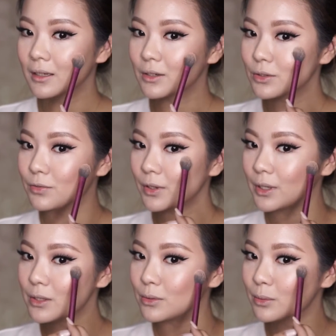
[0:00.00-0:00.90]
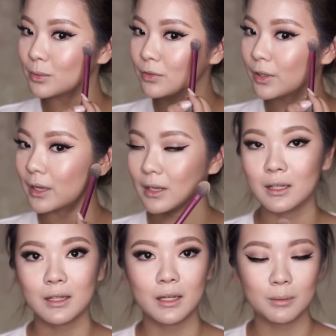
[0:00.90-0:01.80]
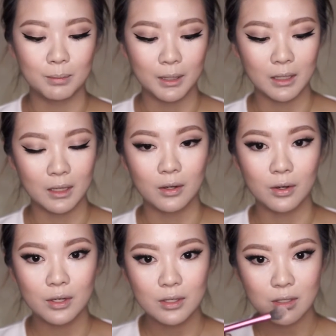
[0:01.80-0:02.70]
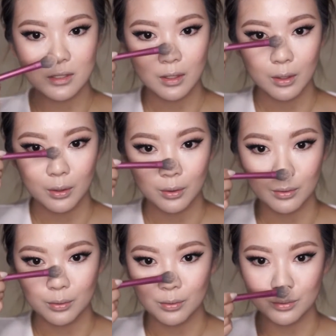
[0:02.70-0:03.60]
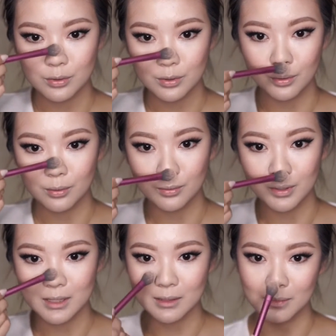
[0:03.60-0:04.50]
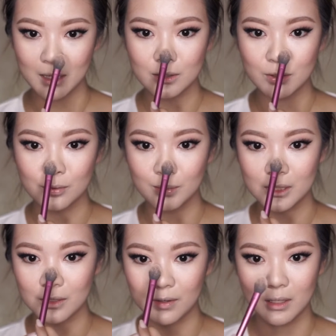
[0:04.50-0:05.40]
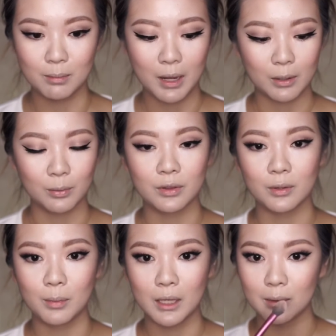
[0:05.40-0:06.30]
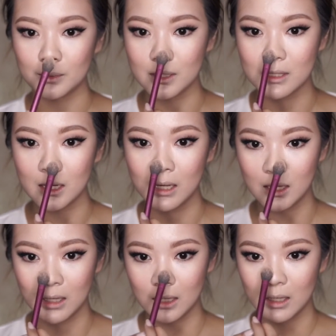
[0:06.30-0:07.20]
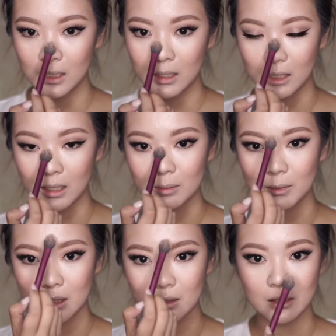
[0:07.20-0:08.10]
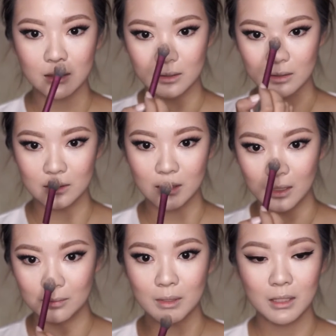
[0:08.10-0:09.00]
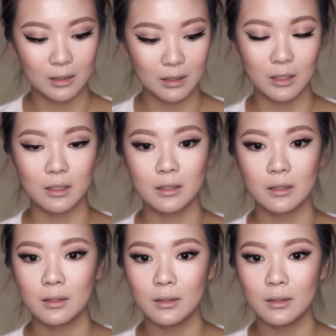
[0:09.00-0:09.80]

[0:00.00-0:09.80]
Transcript: and it's very suitable for, I think, like beginners who don't want to make too much of an impact with their makeup, because I mean, admittedly,